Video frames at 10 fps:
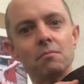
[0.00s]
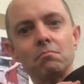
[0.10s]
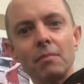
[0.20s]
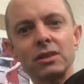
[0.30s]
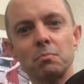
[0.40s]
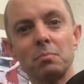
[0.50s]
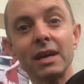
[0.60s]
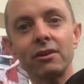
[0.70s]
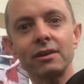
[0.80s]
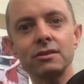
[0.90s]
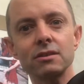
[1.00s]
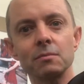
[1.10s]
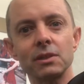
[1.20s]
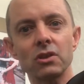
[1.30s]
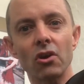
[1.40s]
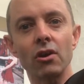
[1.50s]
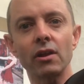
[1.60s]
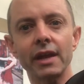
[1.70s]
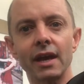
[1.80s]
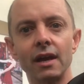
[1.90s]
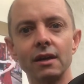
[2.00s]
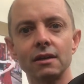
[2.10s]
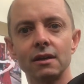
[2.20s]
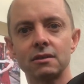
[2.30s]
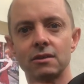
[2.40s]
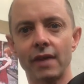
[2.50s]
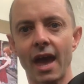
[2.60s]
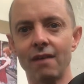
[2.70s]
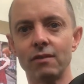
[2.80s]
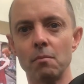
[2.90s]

much bigger instruments earlier, so they have a